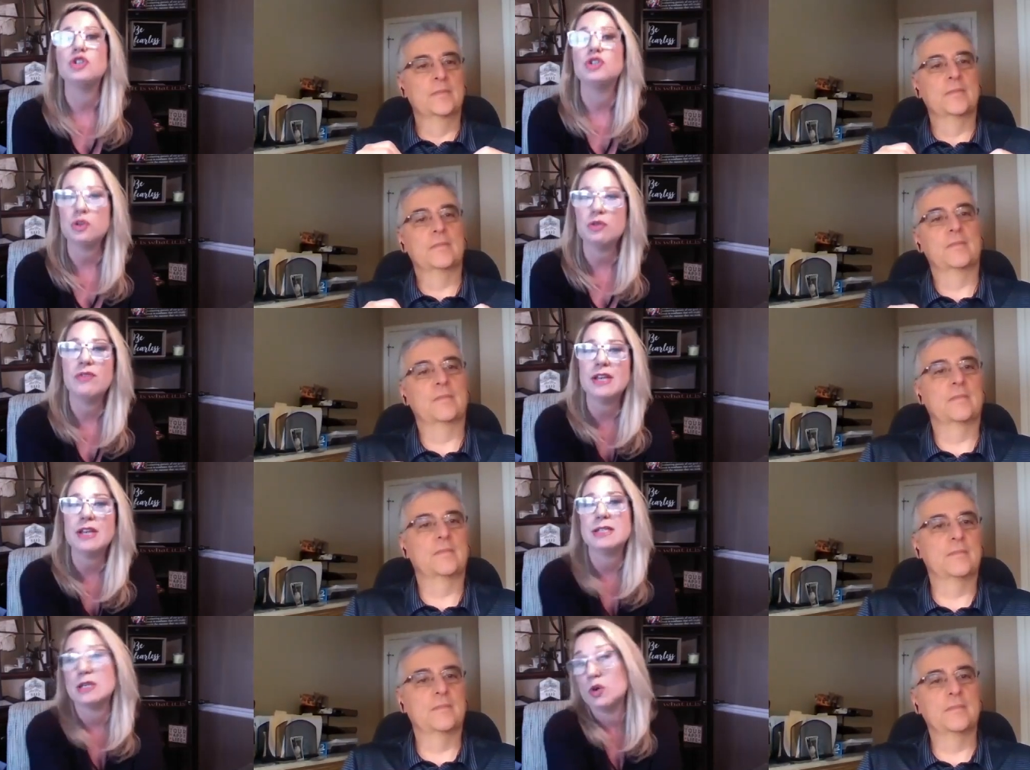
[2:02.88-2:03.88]
Speaker 1: to fitness at
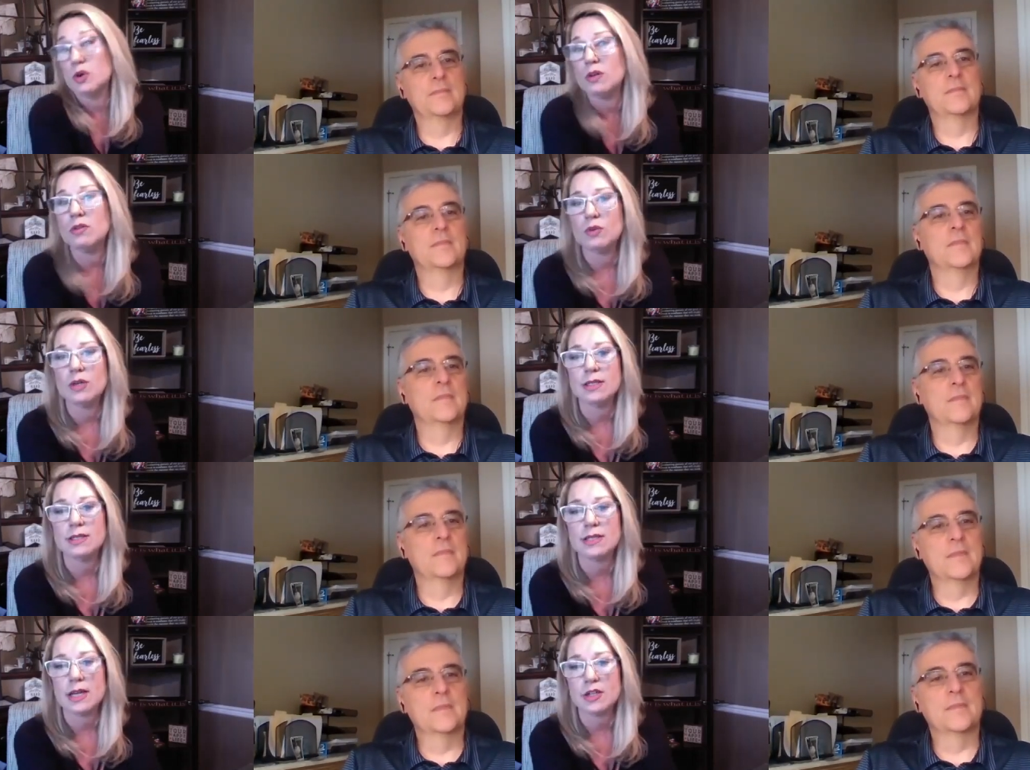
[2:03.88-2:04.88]
all was uh,
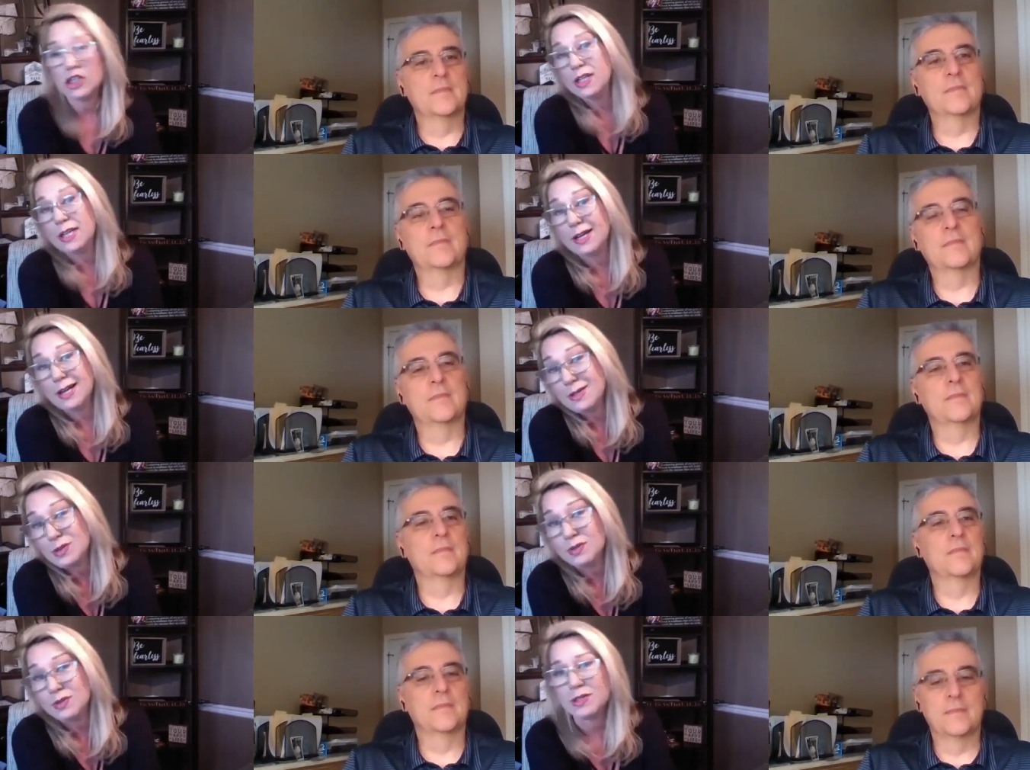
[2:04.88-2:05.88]
cheerleading in high school.
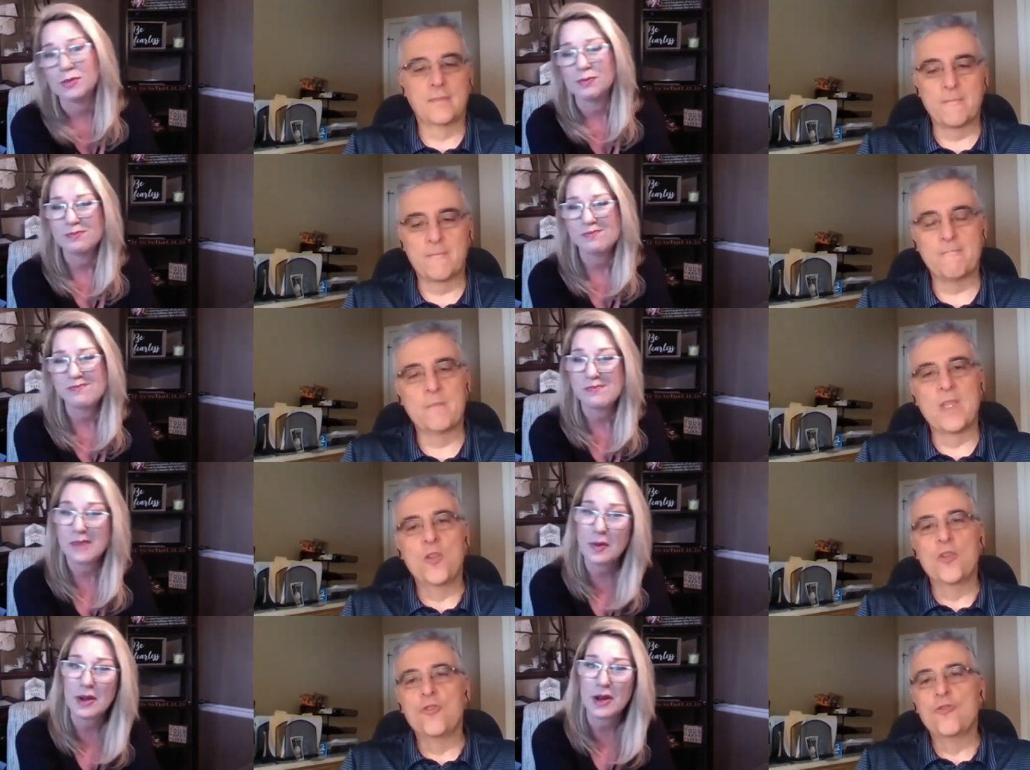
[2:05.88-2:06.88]
So, there we
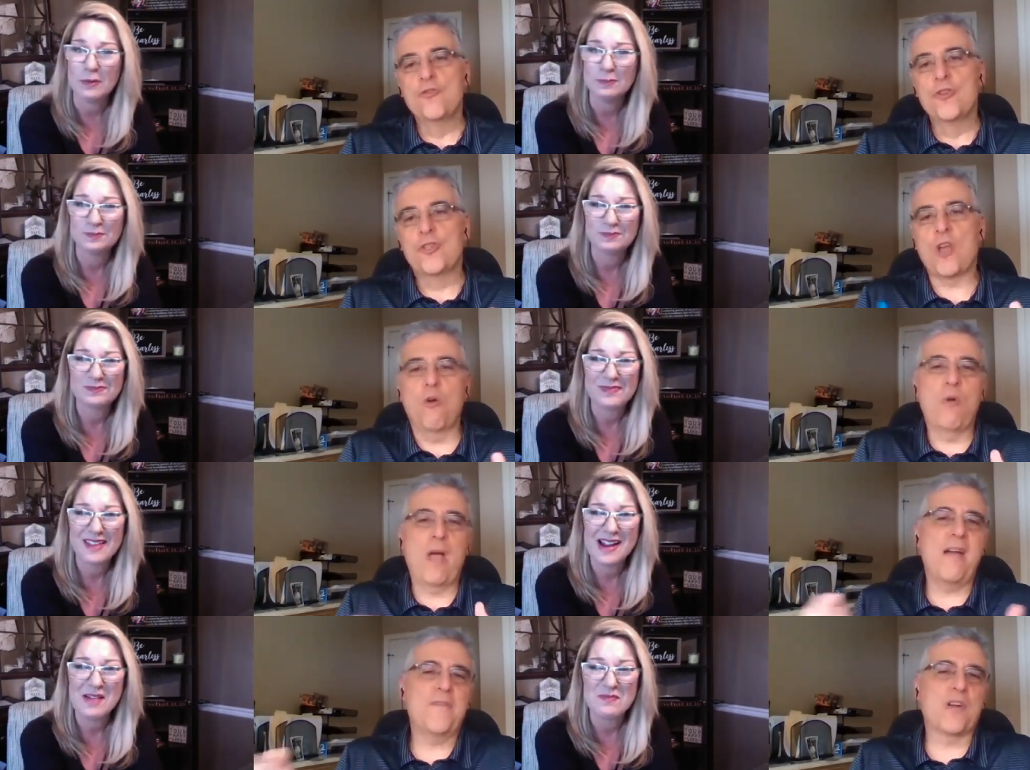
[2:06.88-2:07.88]
go.
Speaker 2: So
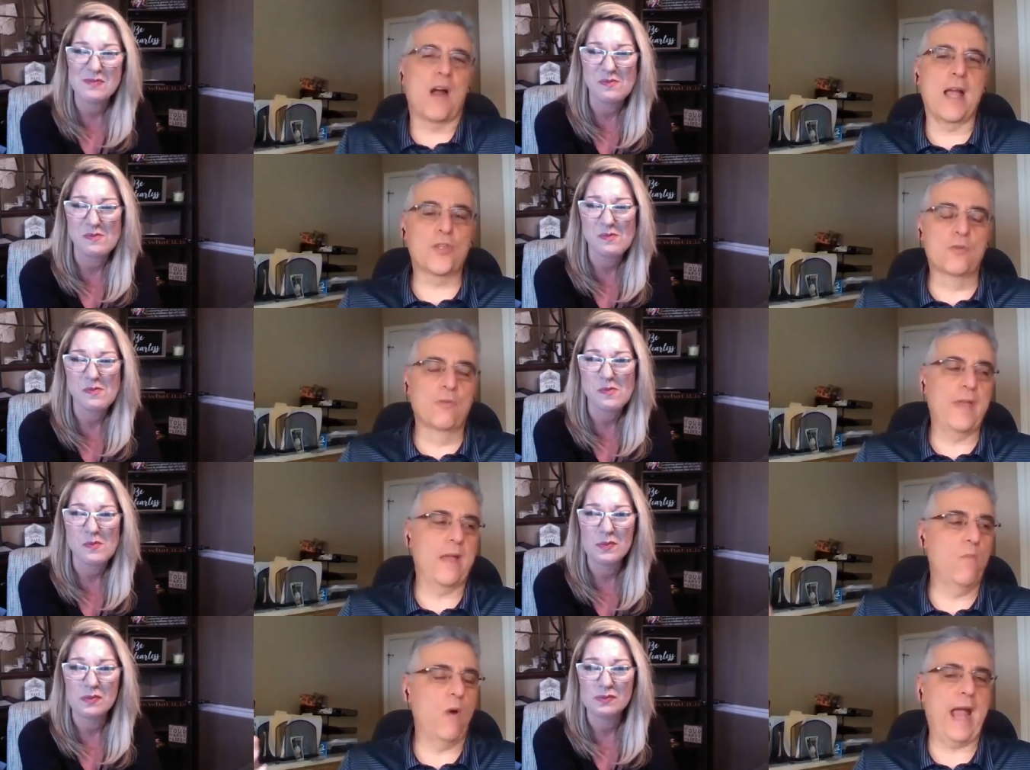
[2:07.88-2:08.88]
after high school,
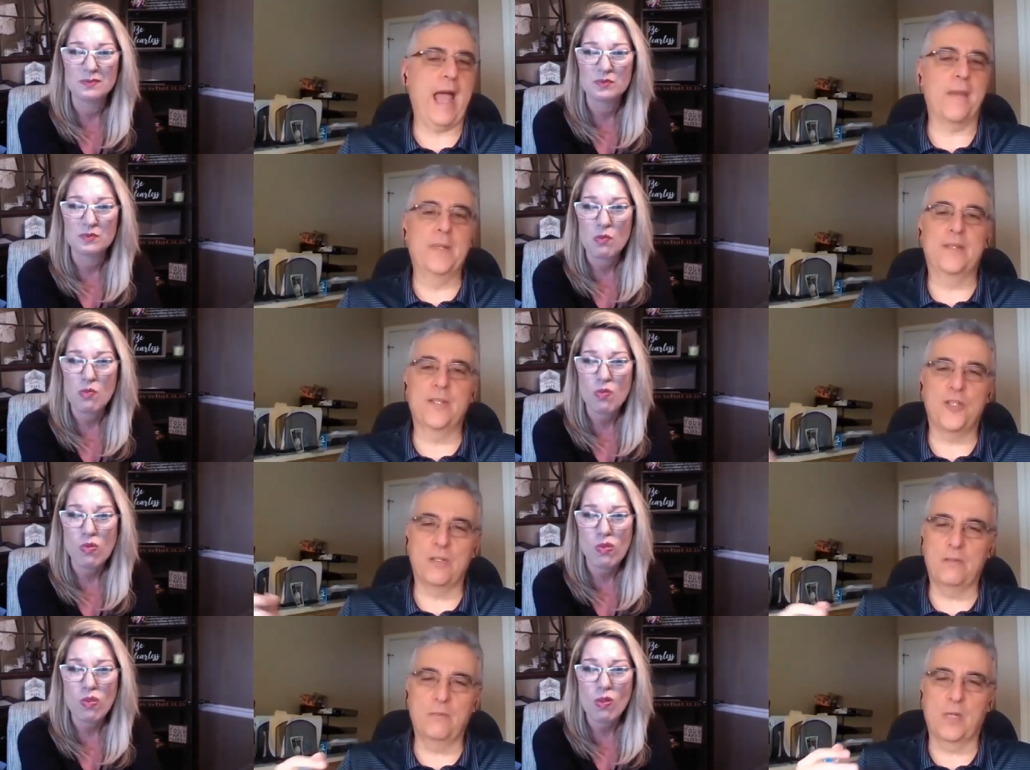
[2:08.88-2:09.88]
then what happened? Did
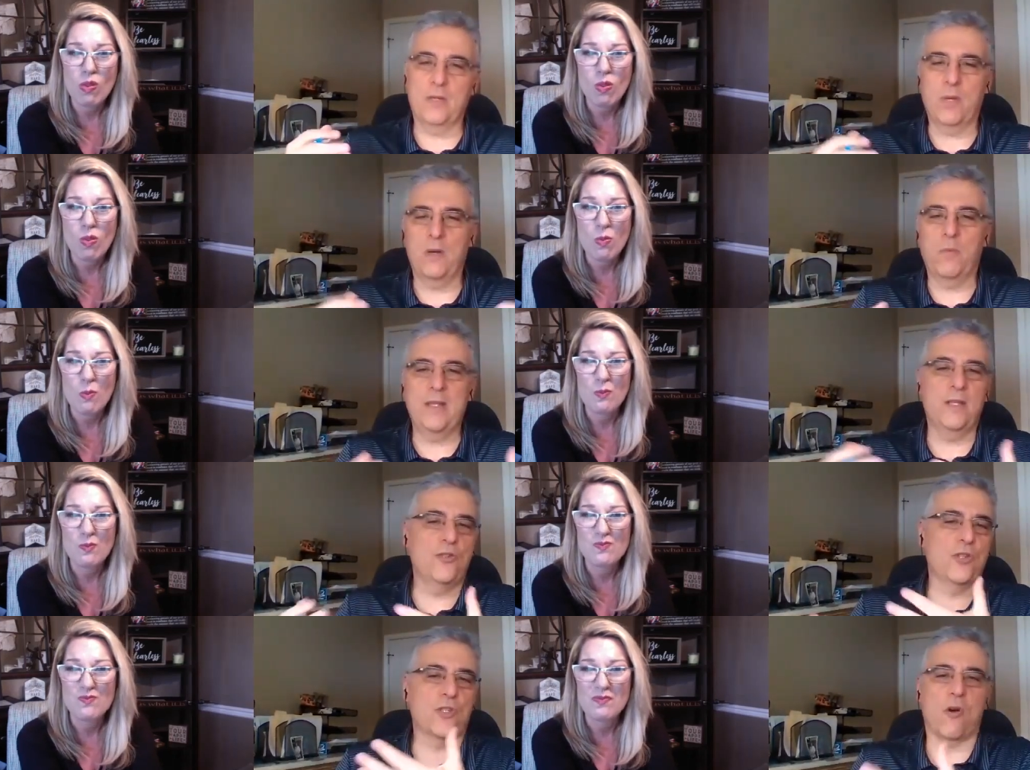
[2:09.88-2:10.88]
you when, when
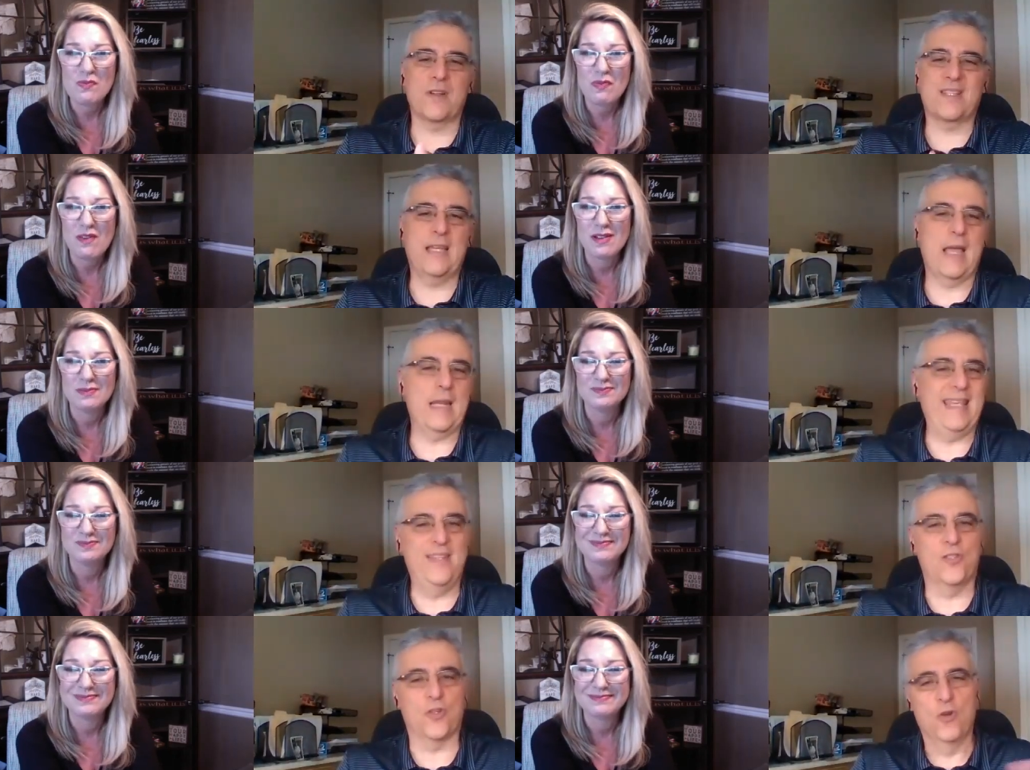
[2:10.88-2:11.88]
did you start to get
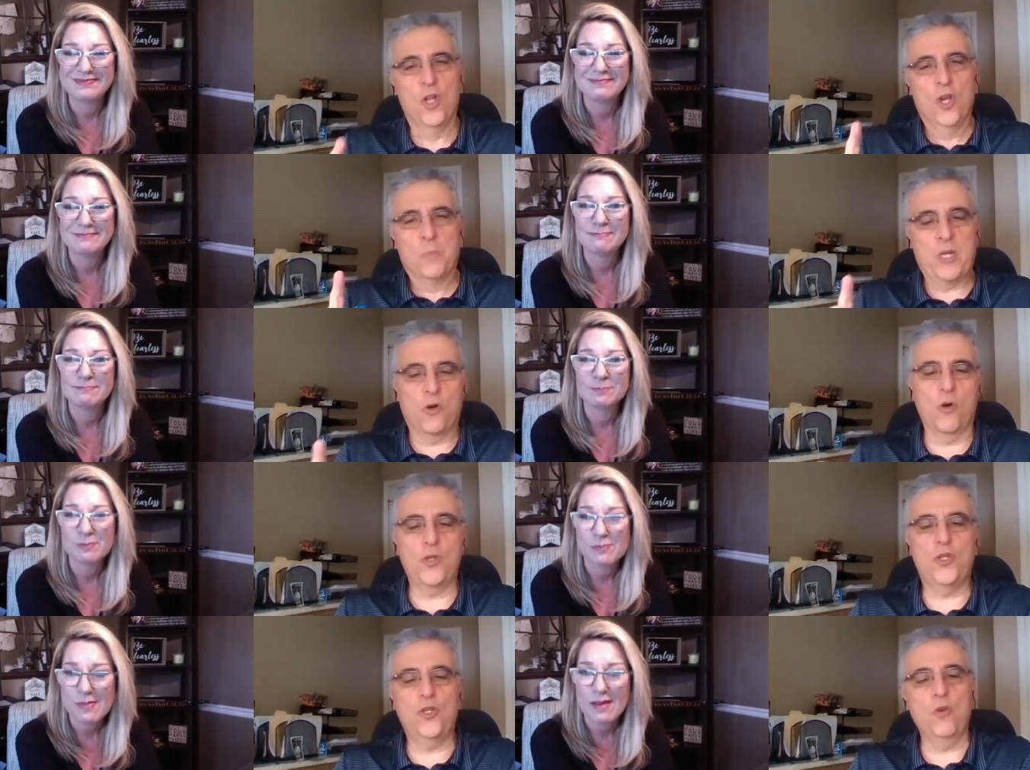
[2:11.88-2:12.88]
into?
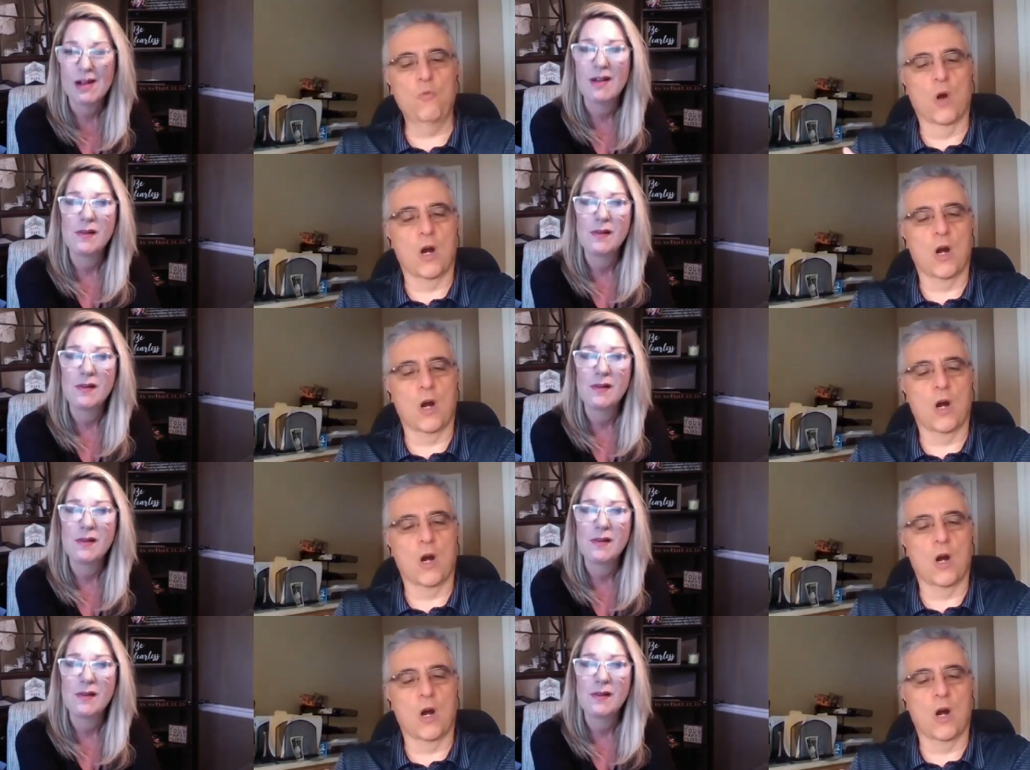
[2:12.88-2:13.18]
Because you